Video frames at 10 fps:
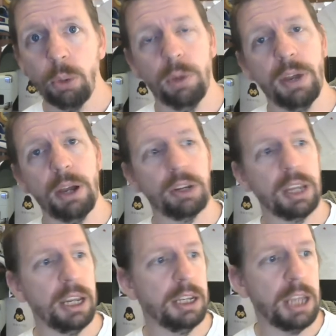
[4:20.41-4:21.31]
without
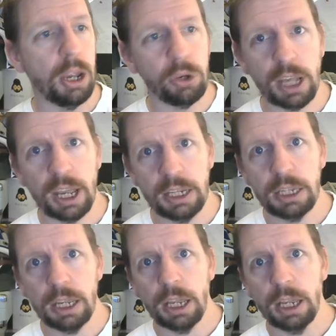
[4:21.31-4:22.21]
getting the
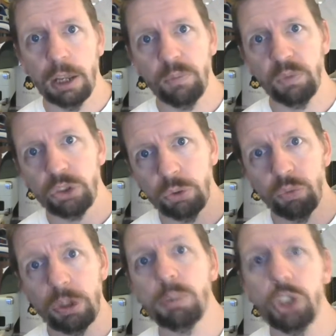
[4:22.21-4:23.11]
okay
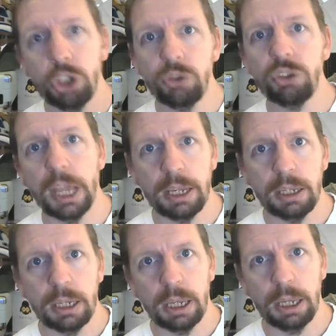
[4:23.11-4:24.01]
to reproduce that
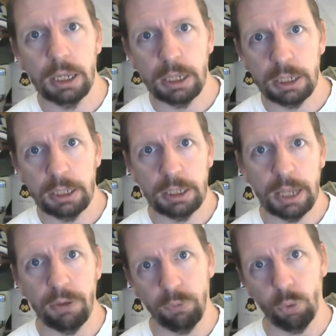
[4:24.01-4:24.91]
in
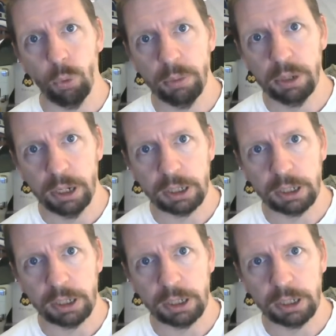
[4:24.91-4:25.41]
that form.